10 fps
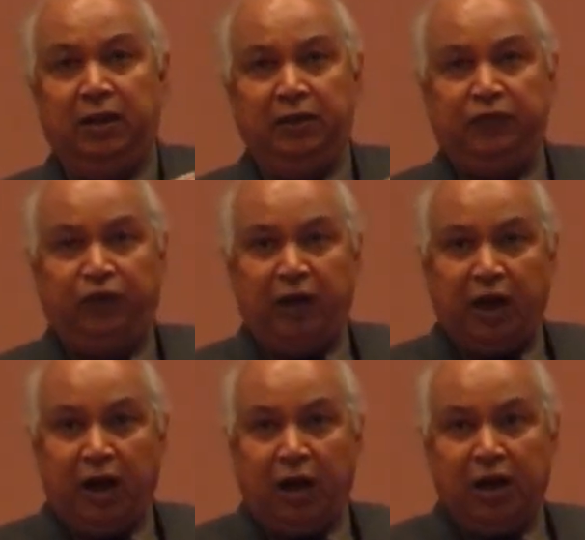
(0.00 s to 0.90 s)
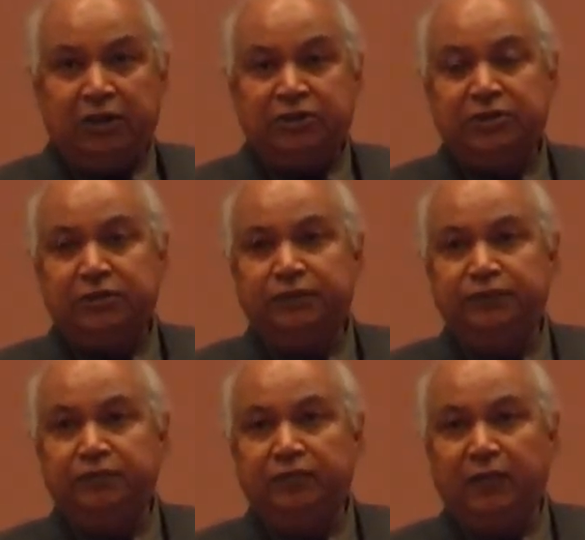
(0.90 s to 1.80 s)
For arts,
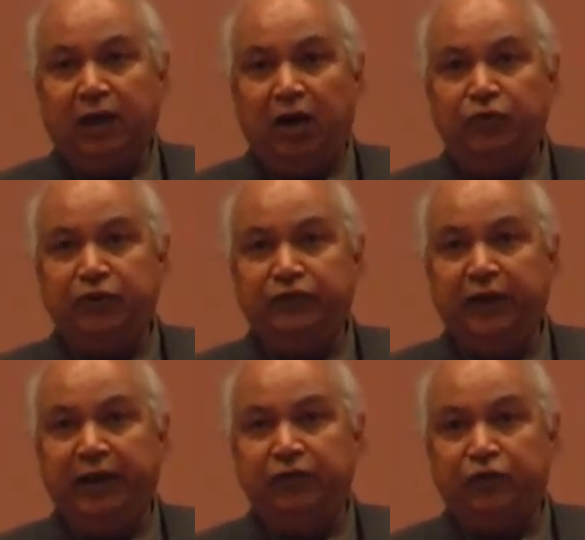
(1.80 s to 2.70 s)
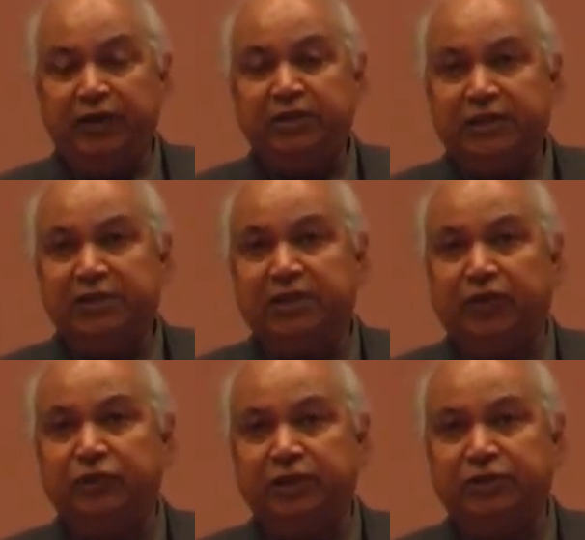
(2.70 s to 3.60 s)
out of the
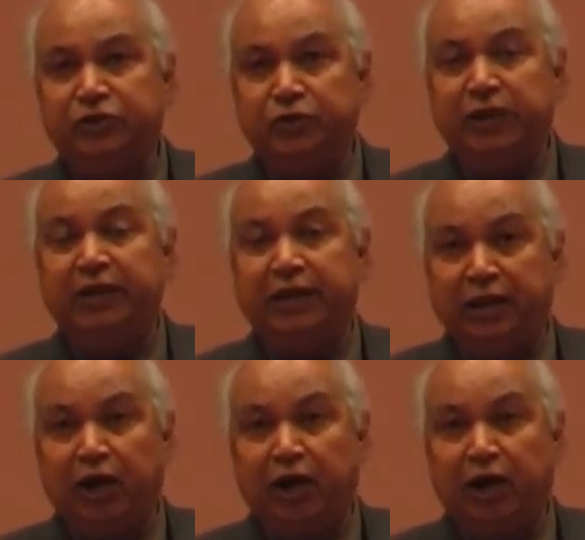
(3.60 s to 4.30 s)
26,000 students, and now,